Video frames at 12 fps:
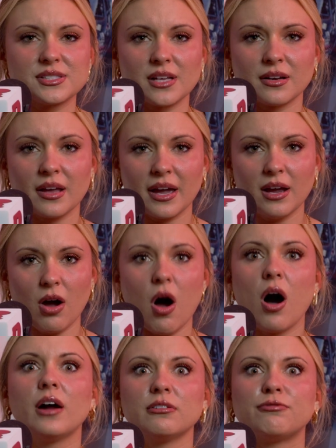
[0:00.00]
Sunday,
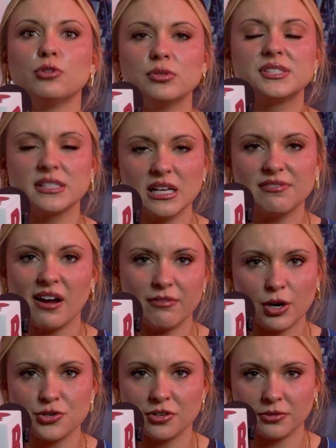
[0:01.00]
on Food City
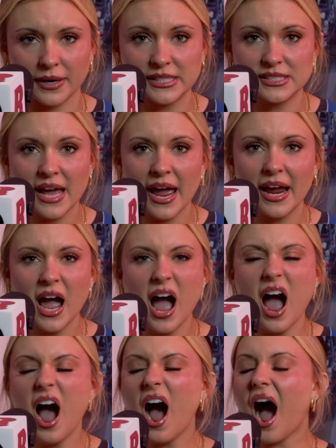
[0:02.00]
500 race day,
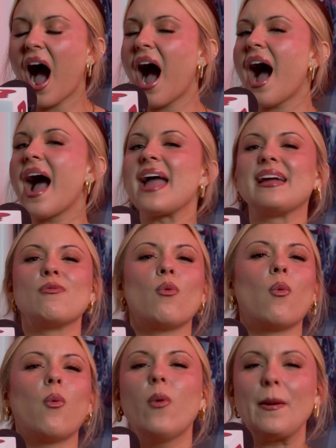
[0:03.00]
I
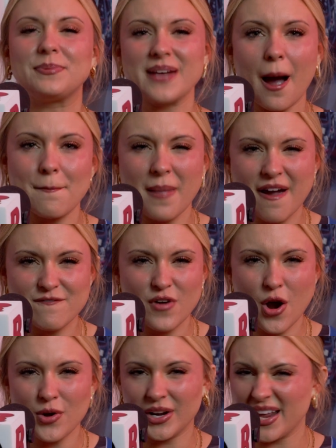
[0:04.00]
whipped out my
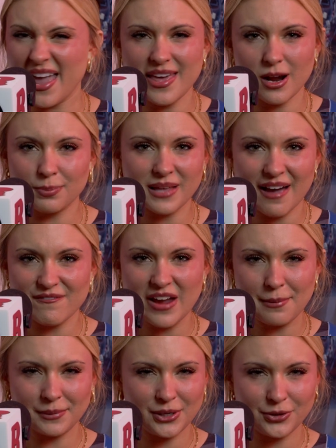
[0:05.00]
phone and hit up that
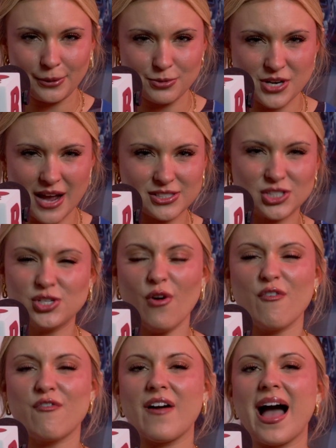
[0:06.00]
family group chat
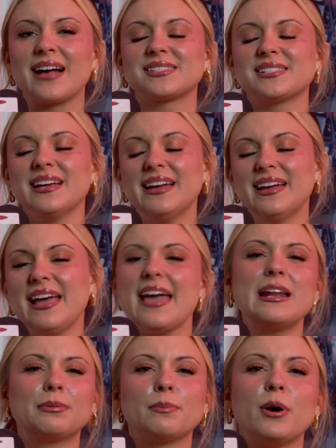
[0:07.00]
so fast,
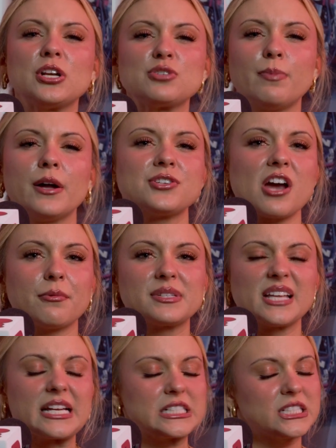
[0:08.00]
hit up the Punch Bunch. I was
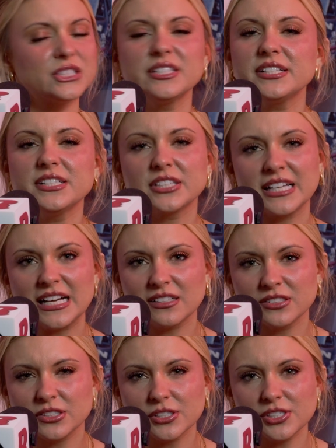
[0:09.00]
like, clear your
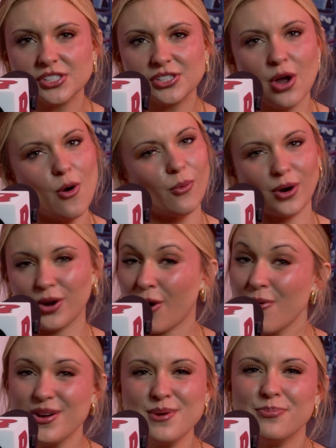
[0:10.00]
calendars. We're
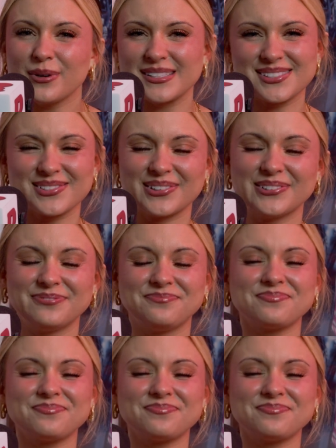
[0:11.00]
going to Bristol.